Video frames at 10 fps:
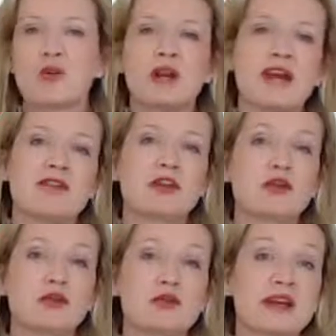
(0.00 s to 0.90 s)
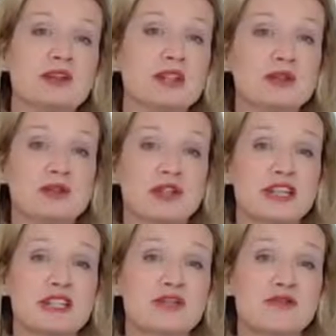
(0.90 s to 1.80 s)
We'll have a look around the user
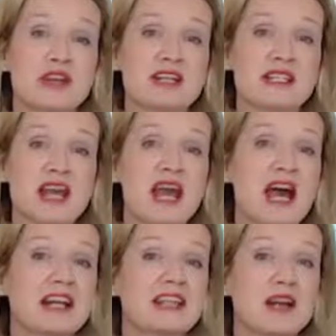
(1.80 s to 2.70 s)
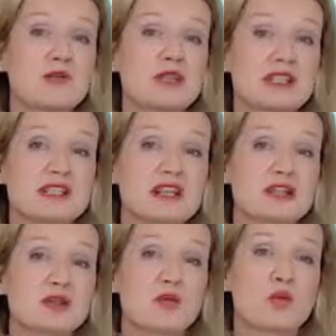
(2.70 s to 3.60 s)
interface and then we'll
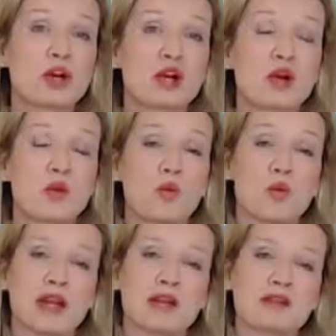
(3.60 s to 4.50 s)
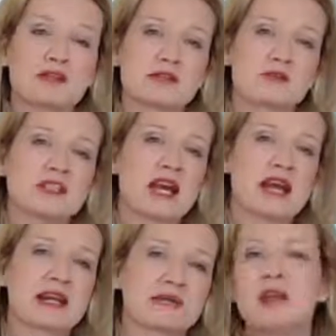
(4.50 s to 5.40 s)
start to work with some
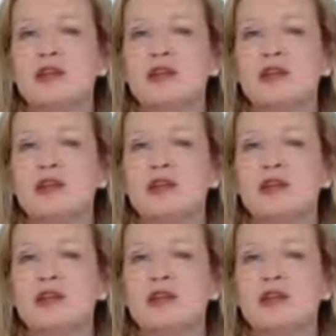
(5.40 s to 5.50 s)
data.